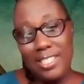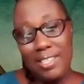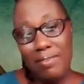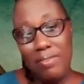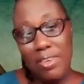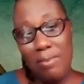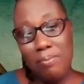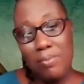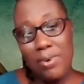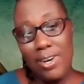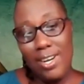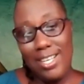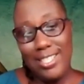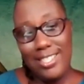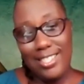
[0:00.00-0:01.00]
What if your
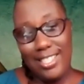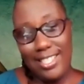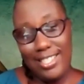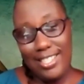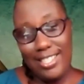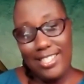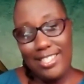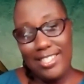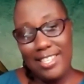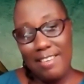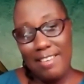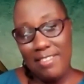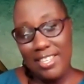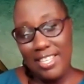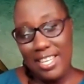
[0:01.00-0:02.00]
boss is a
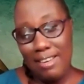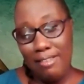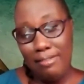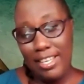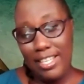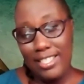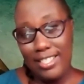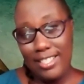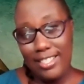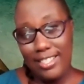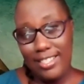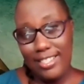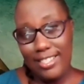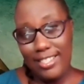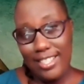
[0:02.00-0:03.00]
Seventh-day
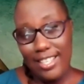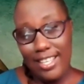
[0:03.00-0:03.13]
Adventist